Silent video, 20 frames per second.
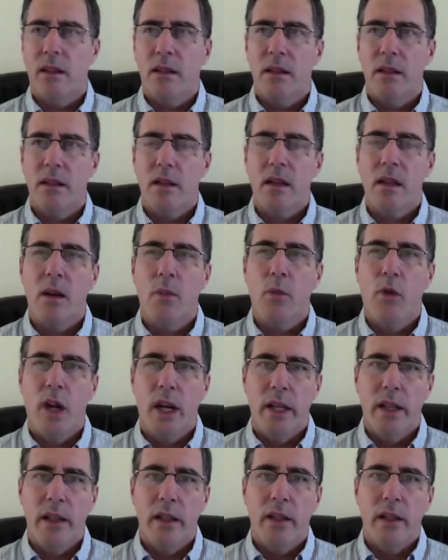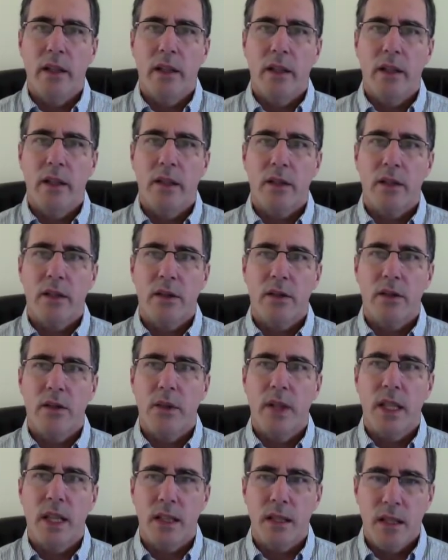somewhat. So he
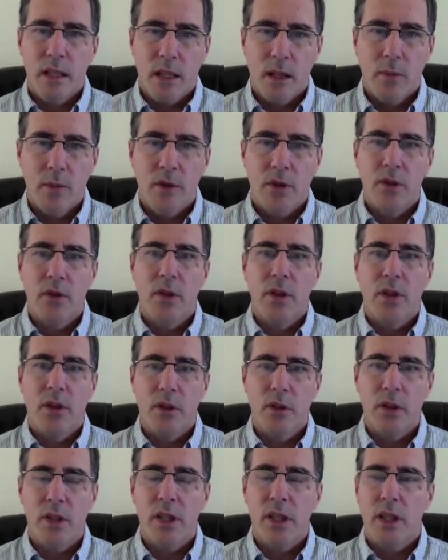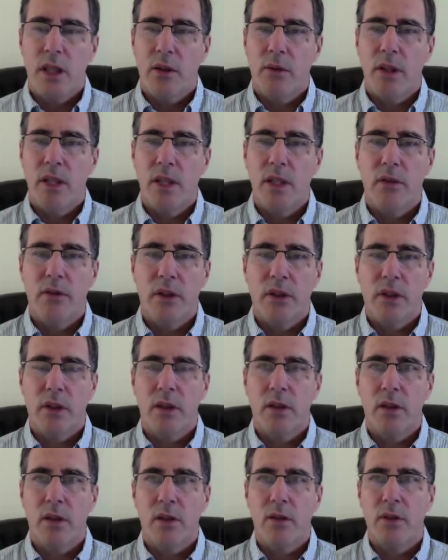doesn't come to conclusions that are as
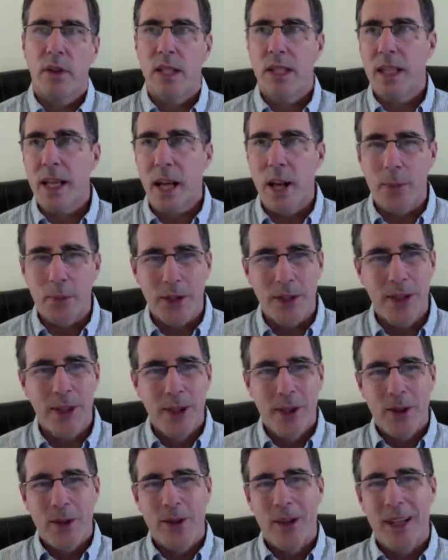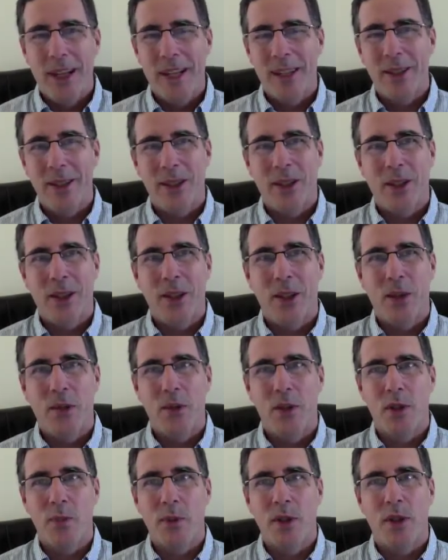difficult to accept, right,
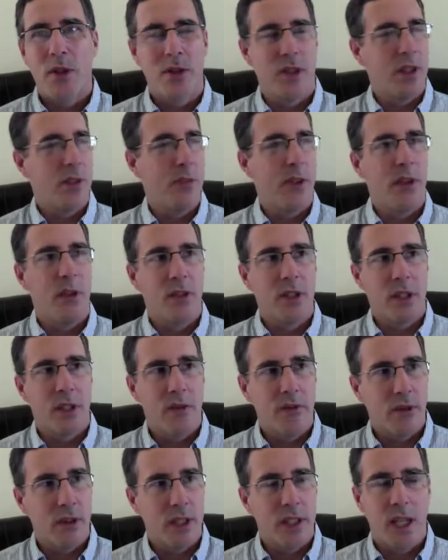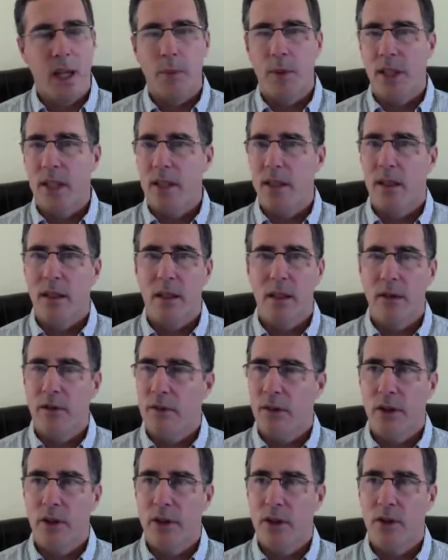with Spinoza. Spinoza, for example, is a
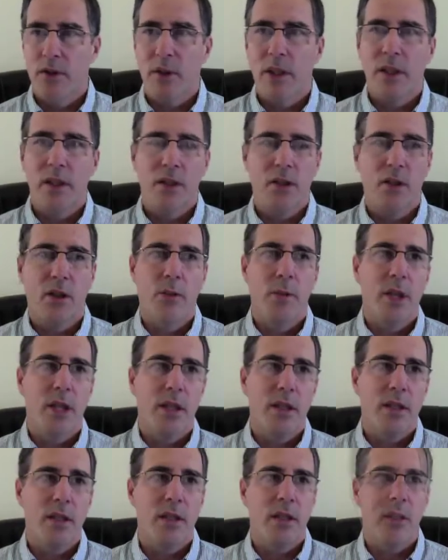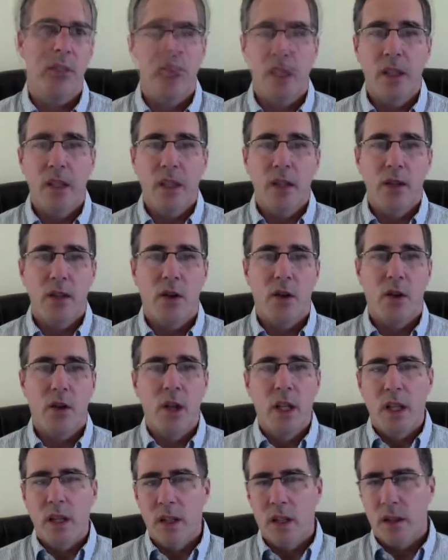very strict determinist. Okay? So
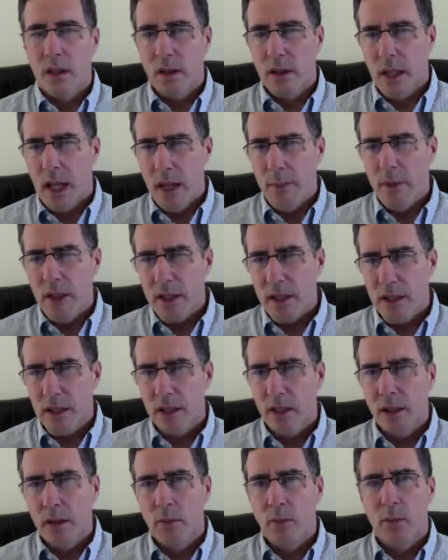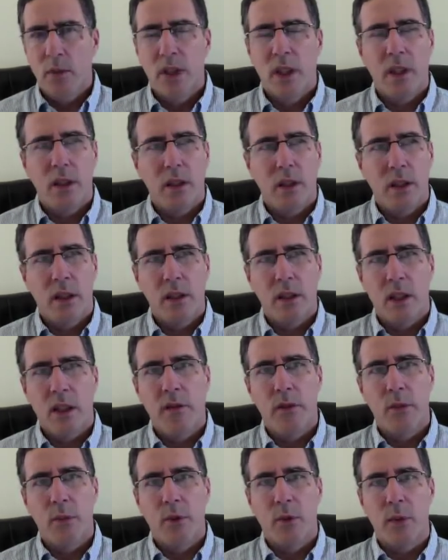Leibniz is a little
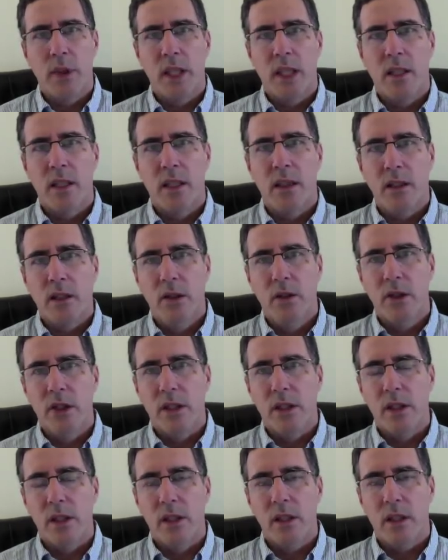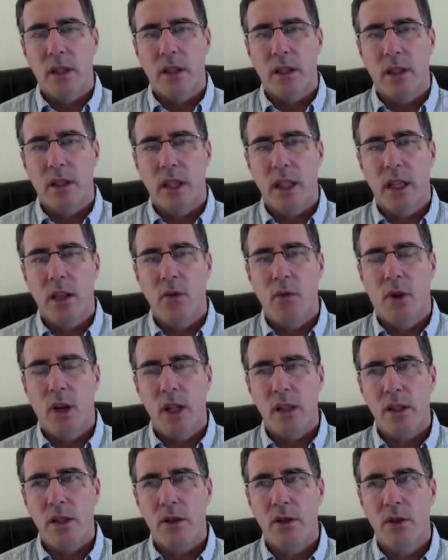uncomfortable with these conclusions. He
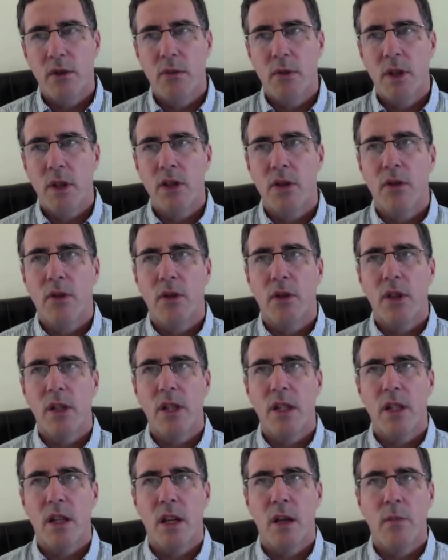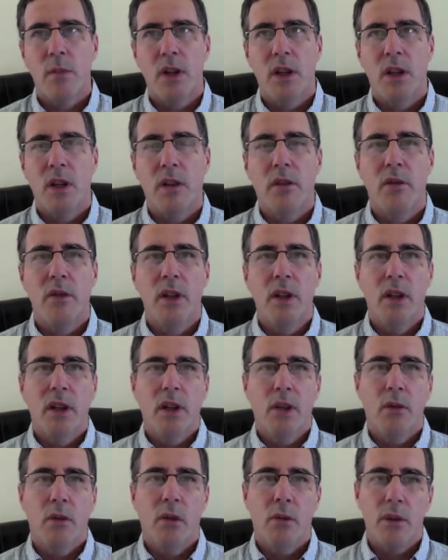wants to restore some of
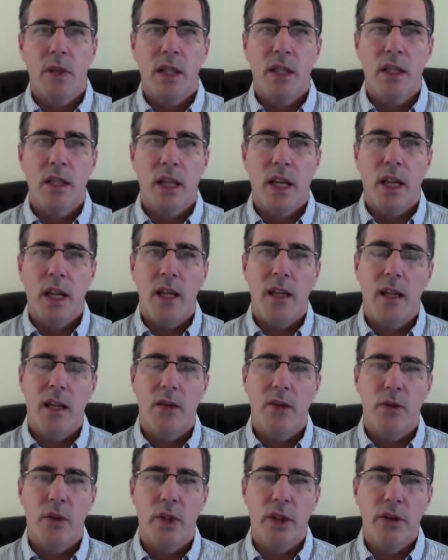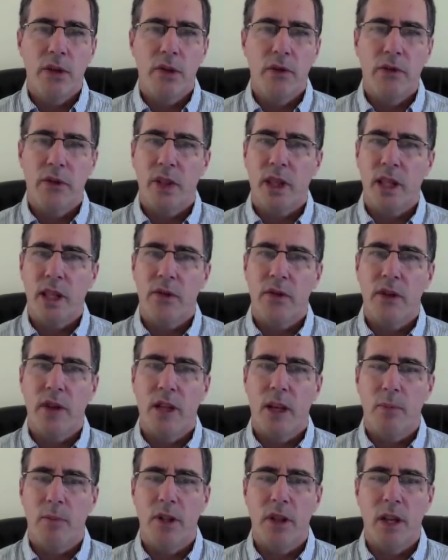what was contained in traditional philosophy
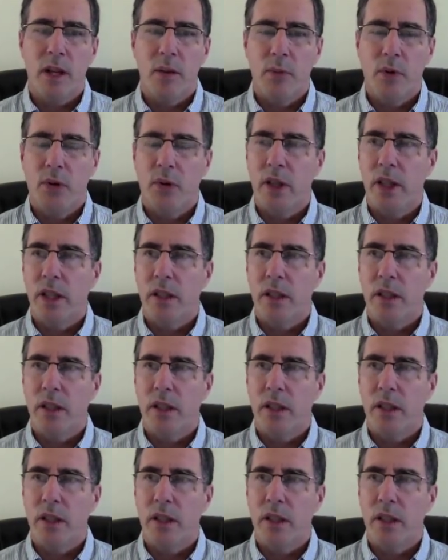up to that point,